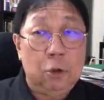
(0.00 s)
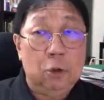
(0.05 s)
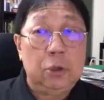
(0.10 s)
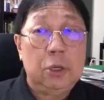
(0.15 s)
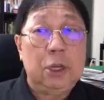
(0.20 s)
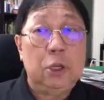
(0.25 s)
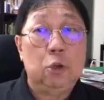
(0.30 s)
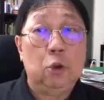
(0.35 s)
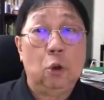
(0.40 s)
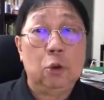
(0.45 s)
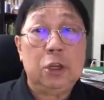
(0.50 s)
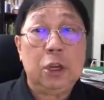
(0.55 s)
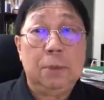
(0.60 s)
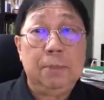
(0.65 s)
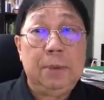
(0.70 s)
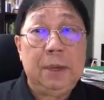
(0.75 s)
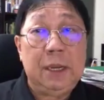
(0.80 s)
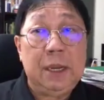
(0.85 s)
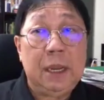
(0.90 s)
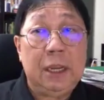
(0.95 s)
using social
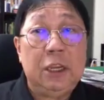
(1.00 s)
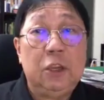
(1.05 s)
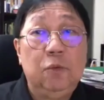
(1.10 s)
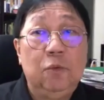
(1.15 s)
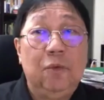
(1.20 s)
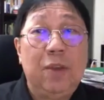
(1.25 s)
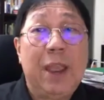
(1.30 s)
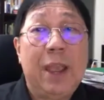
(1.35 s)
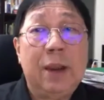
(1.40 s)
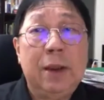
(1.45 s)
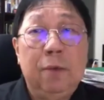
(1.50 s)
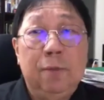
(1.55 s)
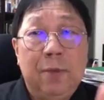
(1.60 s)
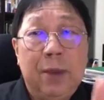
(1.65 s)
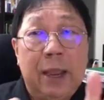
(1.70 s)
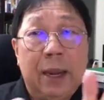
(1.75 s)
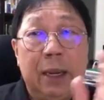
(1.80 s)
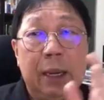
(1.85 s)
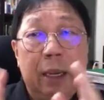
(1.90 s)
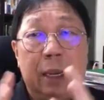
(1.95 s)
media is
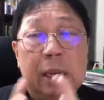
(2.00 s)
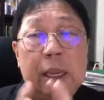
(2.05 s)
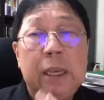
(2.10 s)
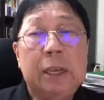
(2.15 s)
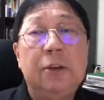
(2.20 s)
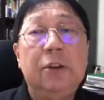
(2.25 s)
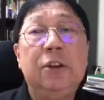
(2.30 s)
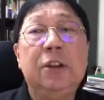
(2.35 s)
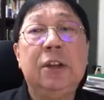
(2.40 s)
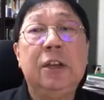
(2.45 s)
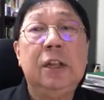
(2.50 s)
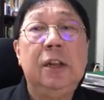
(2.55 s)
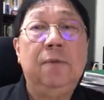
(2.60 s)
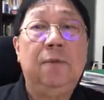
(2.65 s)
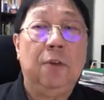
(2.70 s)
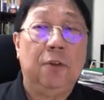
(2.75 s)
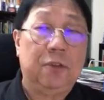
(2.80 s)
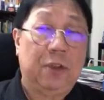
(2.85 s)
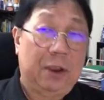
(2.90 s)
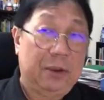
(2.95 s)
very critical
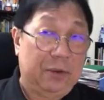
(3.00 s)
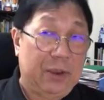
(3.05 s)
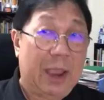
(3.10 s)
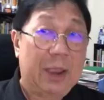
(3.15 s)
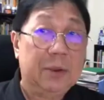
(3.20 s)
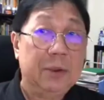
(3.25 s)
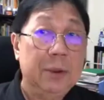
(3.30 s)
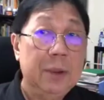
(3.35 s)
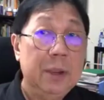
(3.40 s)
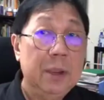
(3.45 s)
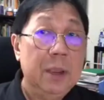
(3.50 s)
for success.